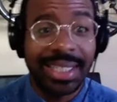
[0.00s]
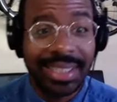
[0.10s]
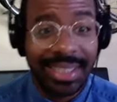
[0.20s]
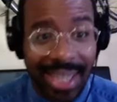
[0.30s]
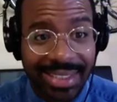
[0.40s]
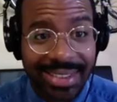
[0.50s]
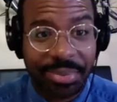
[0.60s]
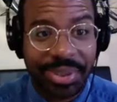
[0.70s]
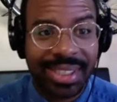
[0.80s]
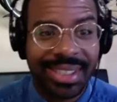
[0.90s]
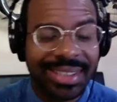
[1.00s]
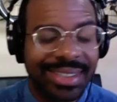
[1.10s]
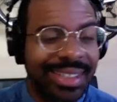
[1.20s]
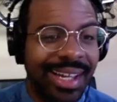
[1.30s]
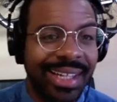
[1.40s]
Yes,
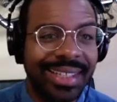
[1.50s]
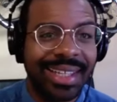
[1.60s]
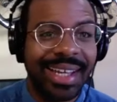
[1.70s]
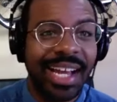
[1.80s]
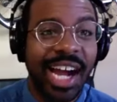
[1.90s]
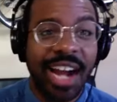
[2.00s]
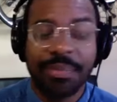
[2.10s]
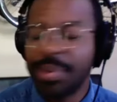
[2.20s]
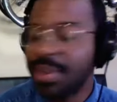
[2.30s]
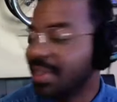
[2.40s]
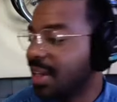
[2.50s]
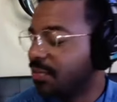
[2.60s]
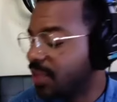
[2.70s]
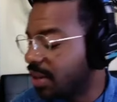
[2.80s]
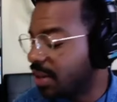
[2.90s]
because like I've been a
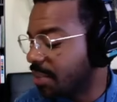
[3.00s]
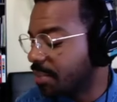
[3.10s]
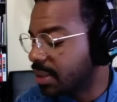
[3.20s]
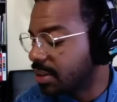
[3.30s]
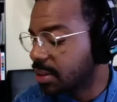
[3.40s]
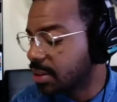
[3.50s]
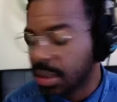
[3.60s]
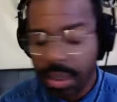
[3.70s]
very I mean